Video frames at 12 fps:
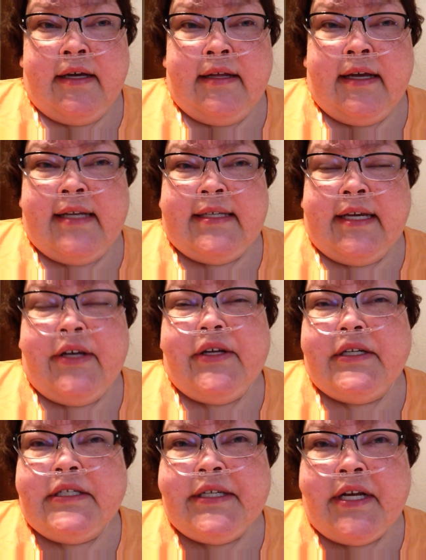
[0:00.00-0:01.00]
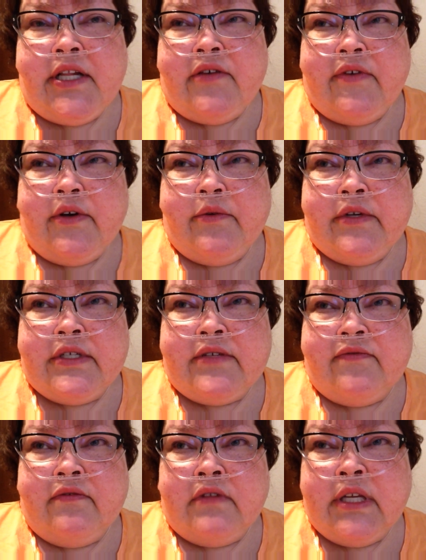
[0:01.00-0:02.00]
because they couldn't tell if it
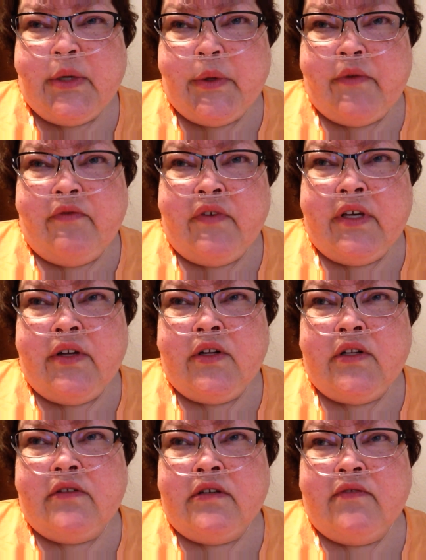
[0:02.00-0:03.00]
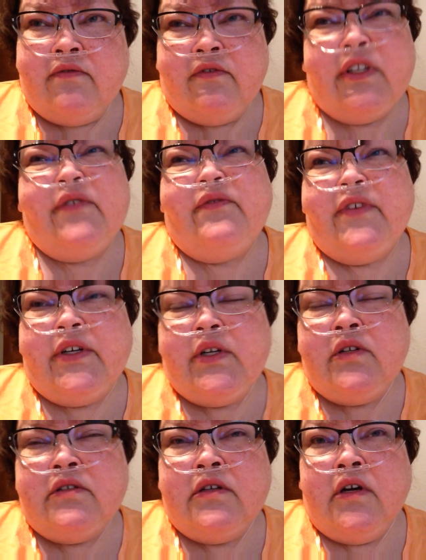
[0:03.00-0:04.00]
was liquid filled, fluid
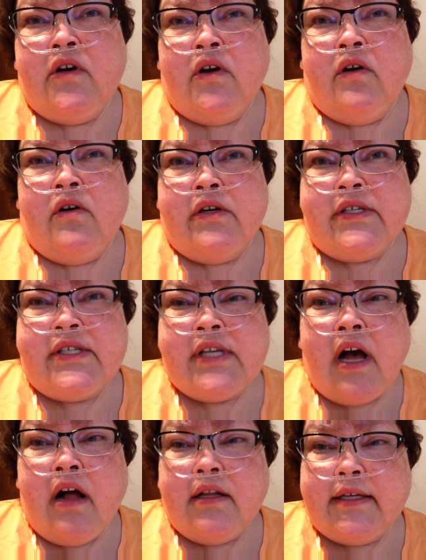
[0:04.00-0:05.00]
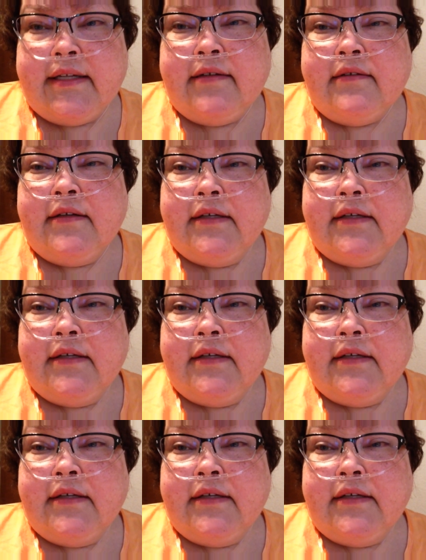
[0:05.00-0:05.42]
filled, or solid.